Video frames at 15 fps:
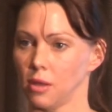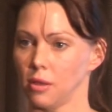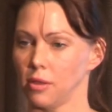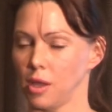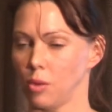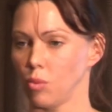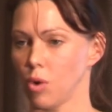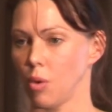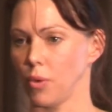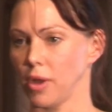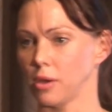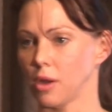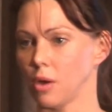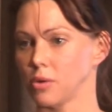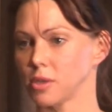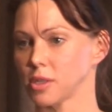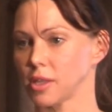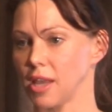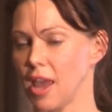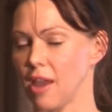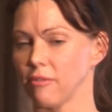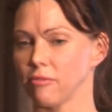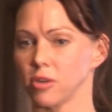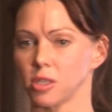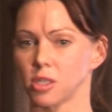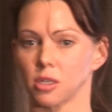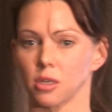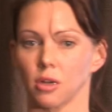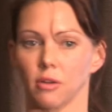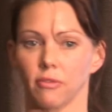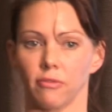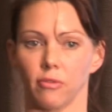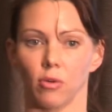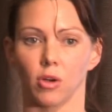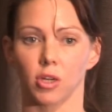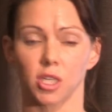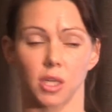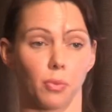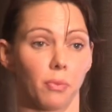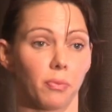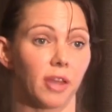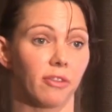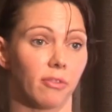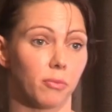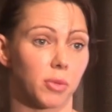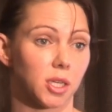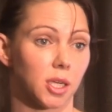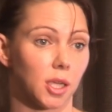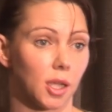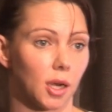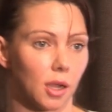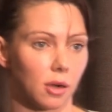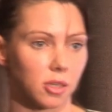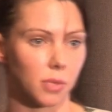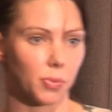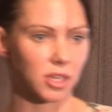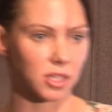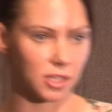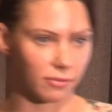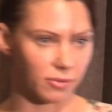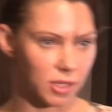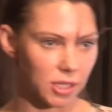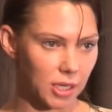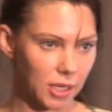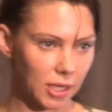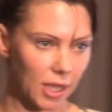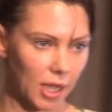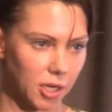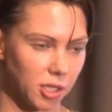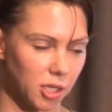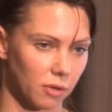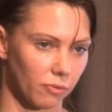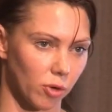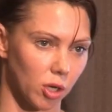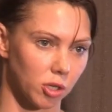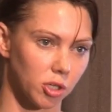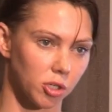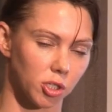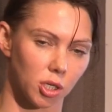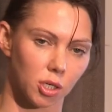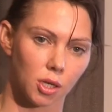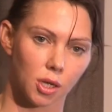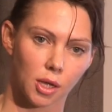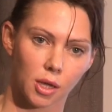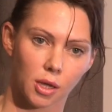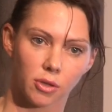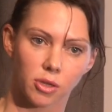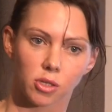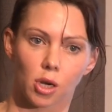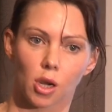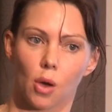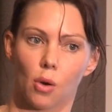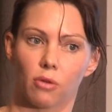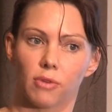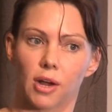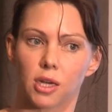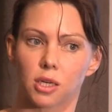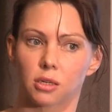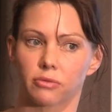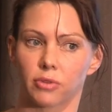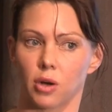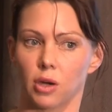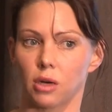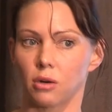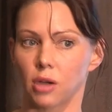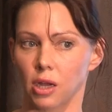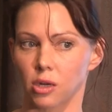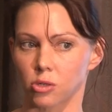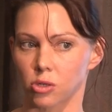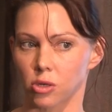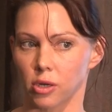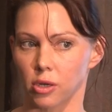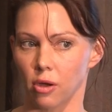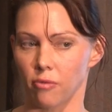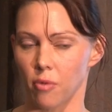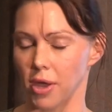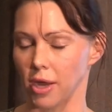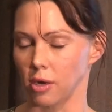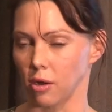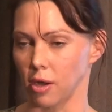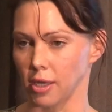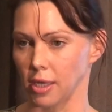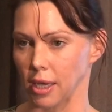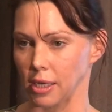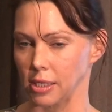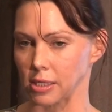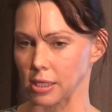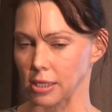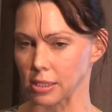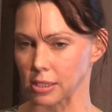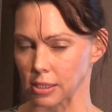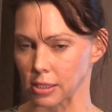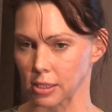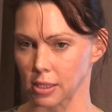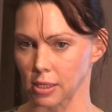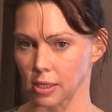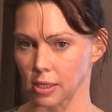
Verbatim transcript: then what we know is the average for sheep and beef in particular is about seventeen kilograms of nitrogen. There's a lower range for our hill country of about nine kilograms.